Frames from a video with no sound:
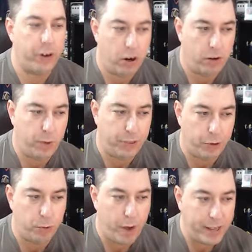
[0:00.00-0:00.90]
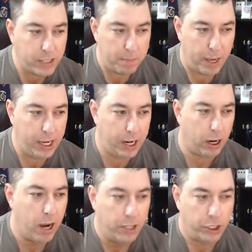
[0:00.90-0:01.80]
uh, with her resume here.
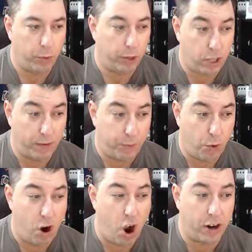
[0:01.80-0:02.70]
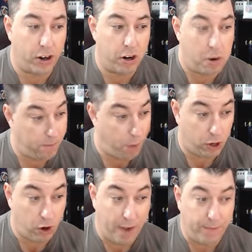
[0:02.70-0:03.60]
She worked on For Honor, Far
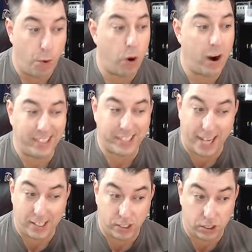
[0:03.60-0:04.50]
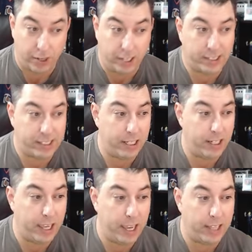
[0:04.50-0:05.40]
Cry 4, Assassin's Creed
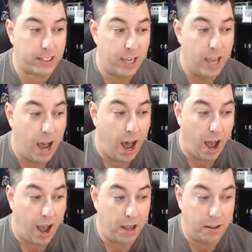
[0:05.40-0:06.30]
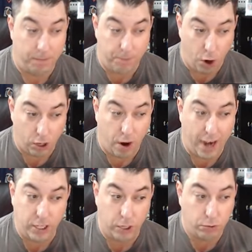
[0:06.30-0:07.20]
Syndicate, uh, Far Cry
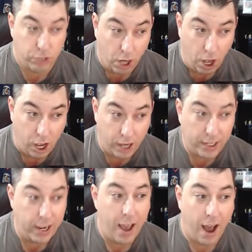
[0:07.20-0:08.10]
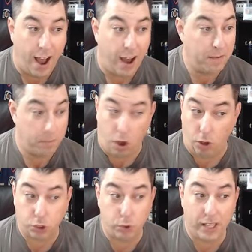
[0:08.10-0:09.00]
New Dawn. Uh,
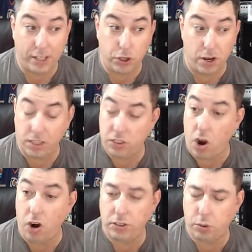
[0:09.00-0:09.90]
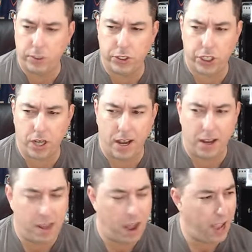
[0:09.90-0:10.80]
also, Electronics Arts, which uh,
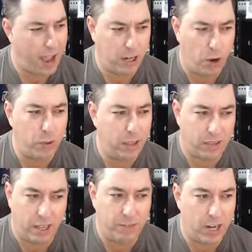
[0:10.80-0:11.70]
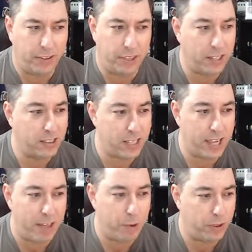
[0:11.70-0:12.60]
I, I, know that they've done things together with